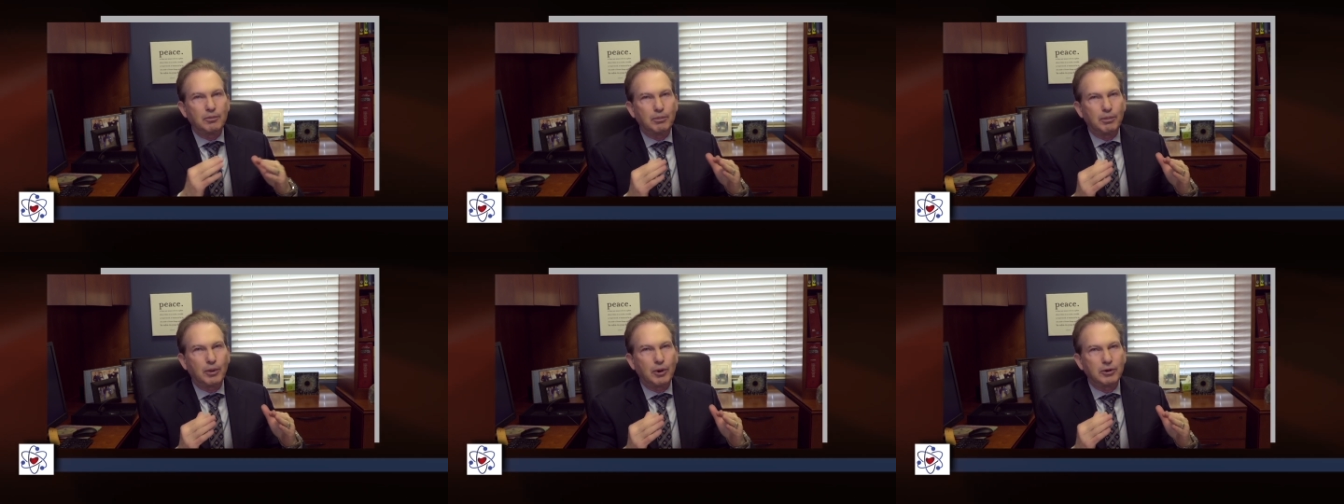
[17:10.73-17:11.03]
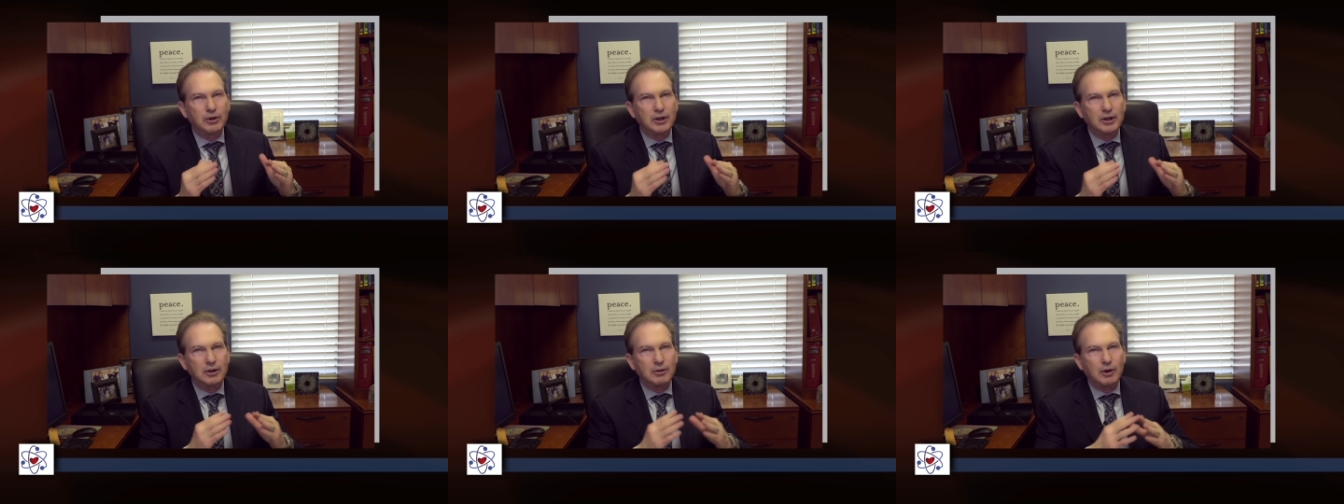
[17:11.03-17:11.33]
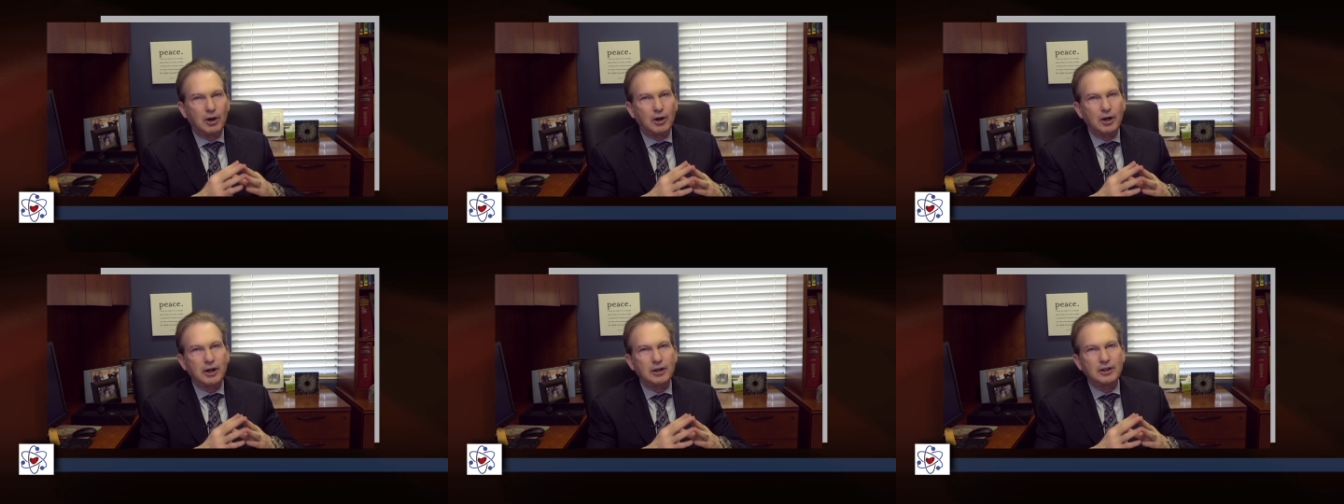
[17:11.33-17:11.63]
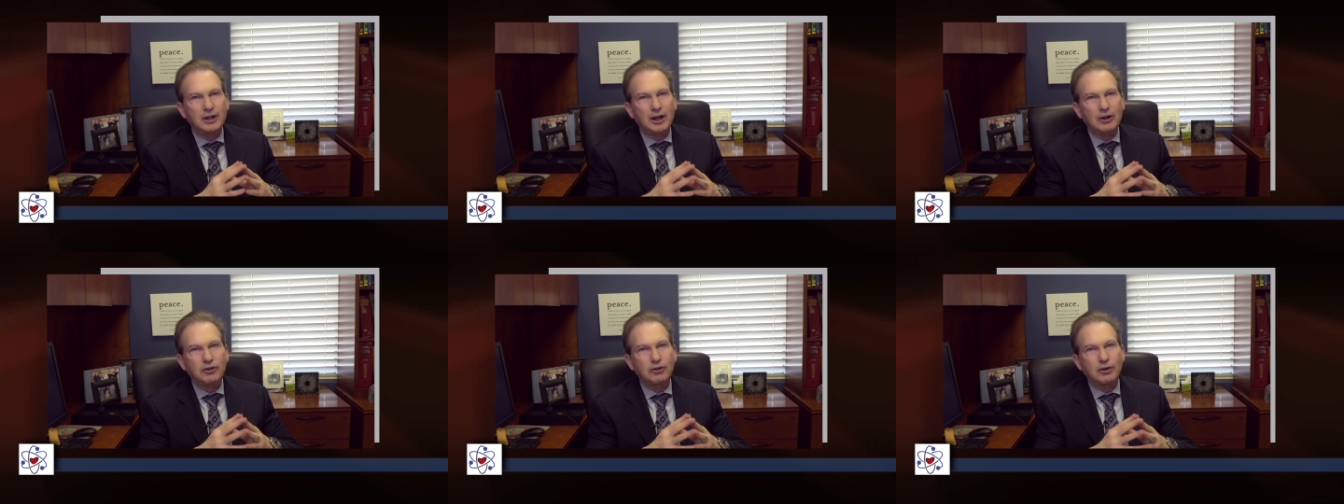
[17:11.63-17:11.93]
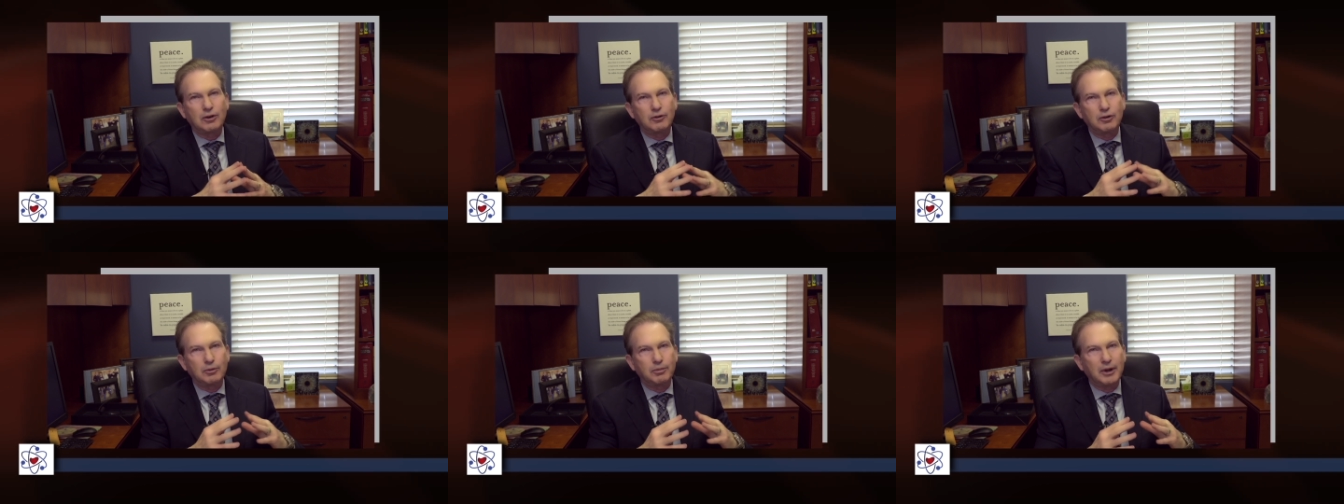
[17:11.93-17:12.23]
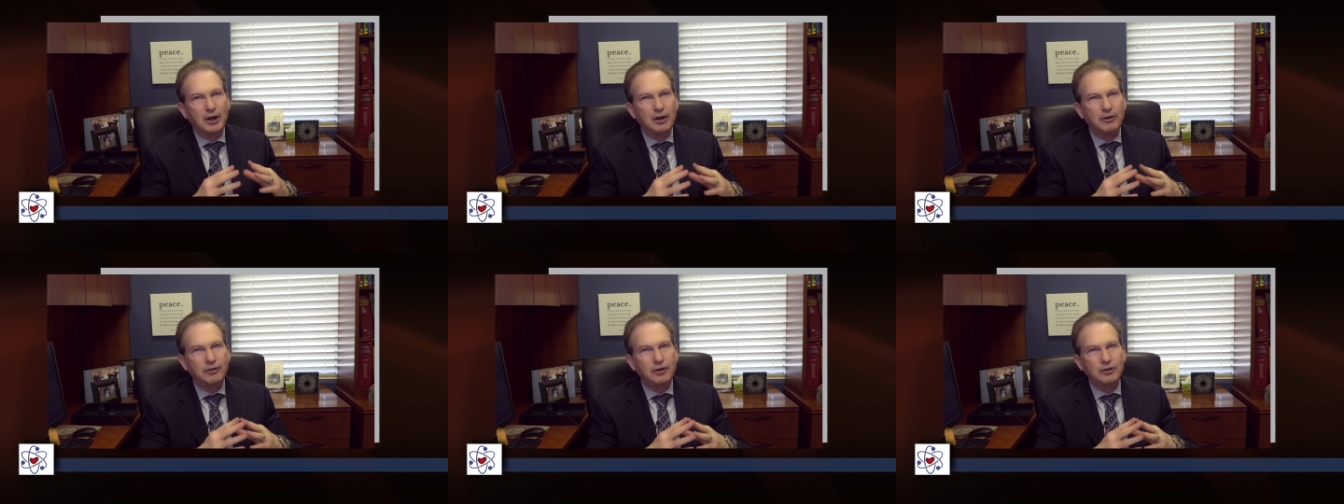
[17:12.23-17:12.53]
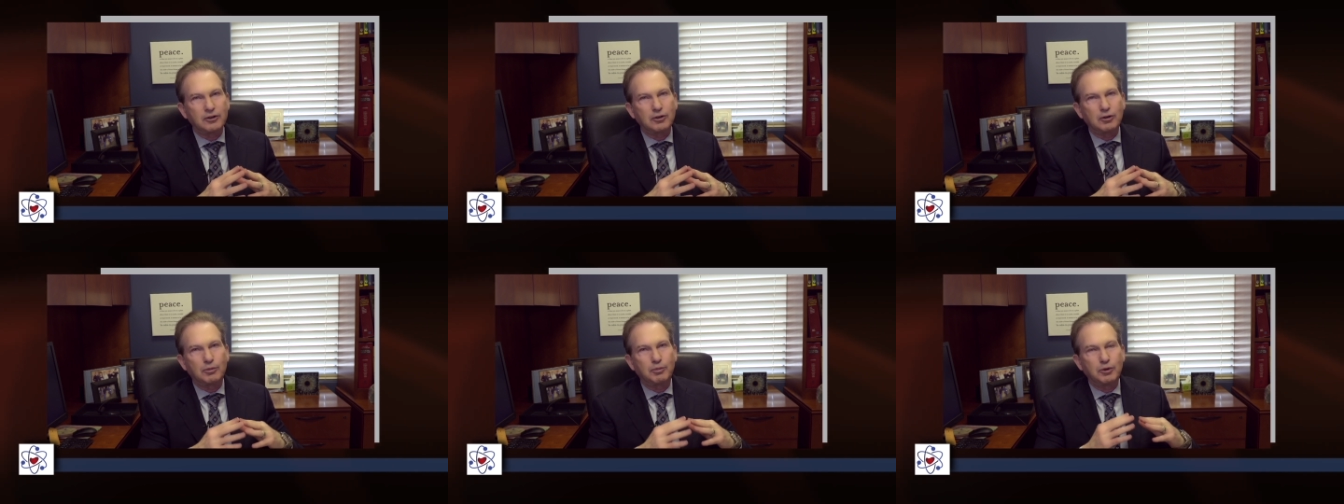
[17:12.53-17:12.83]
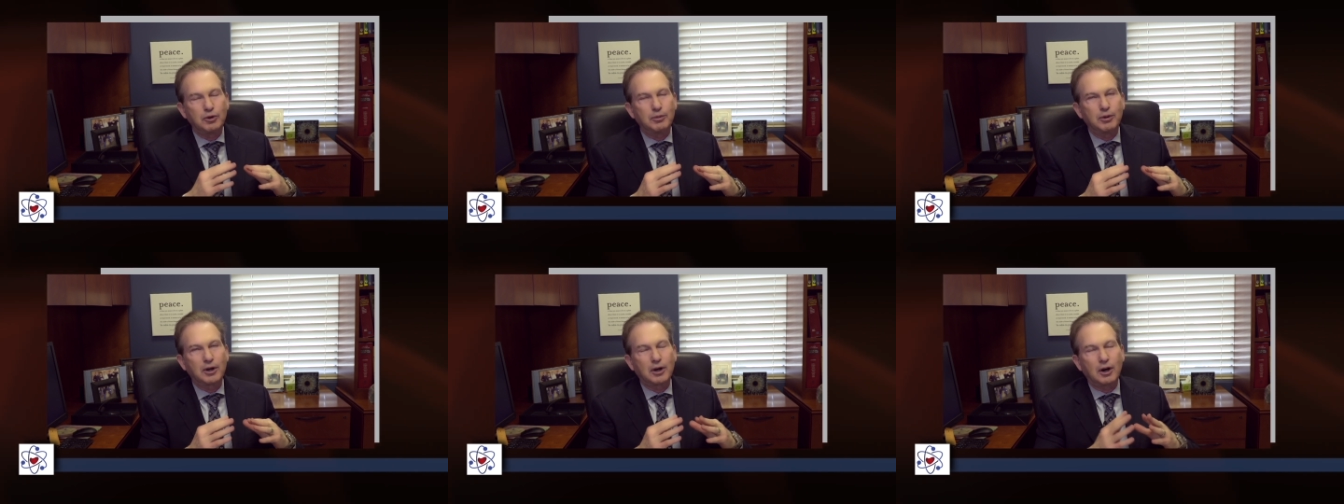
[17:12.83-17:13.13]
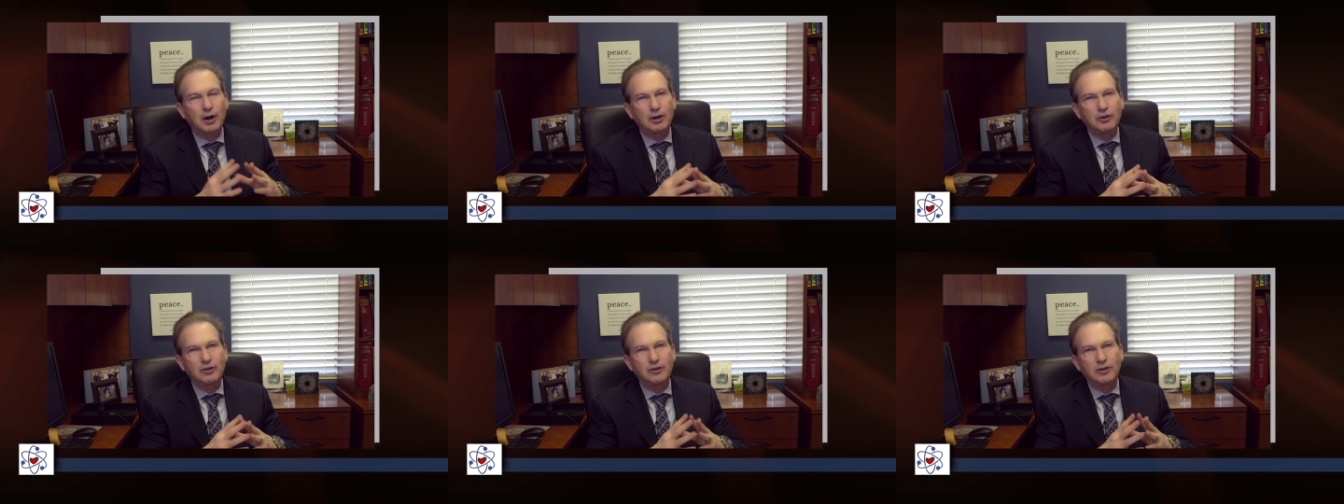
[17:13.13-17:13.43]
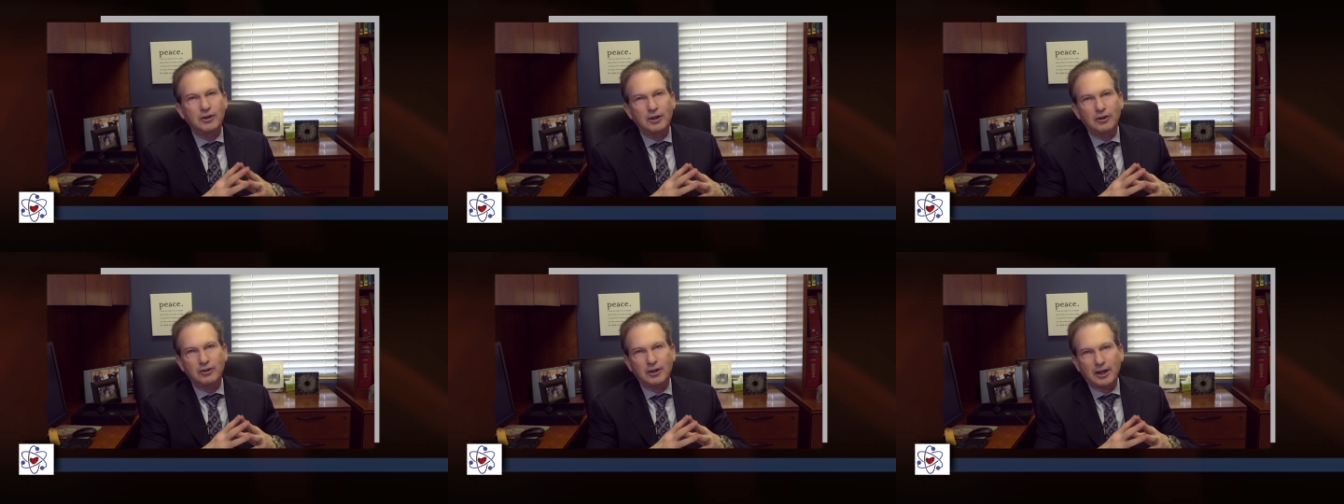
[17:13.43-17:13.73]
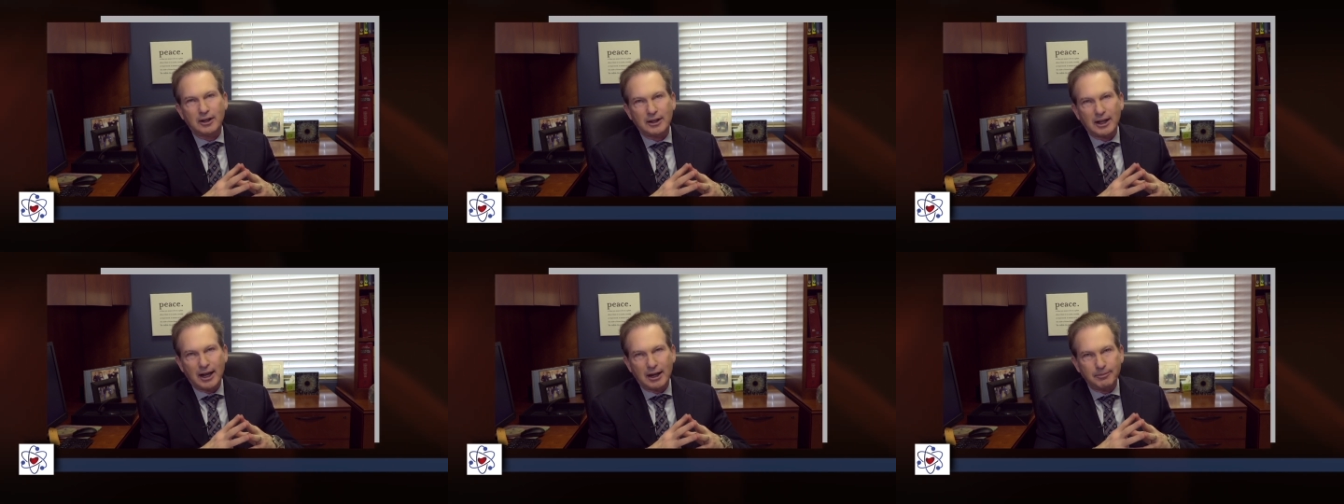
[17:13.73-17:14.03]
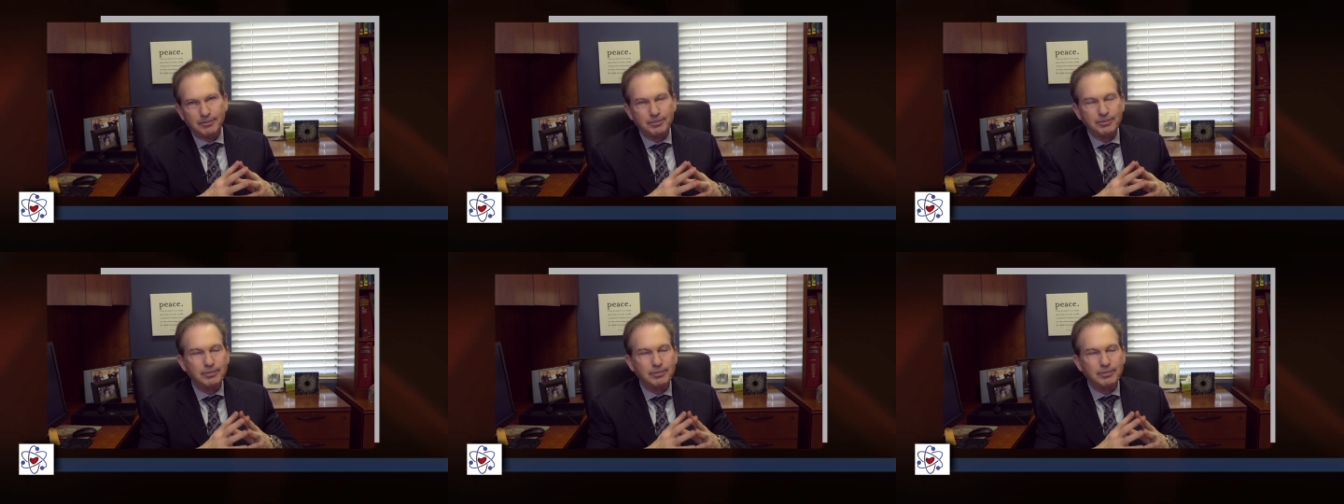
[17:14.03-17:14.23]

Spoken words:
bony architecture of your pelvis, your pubic arch, and things like that.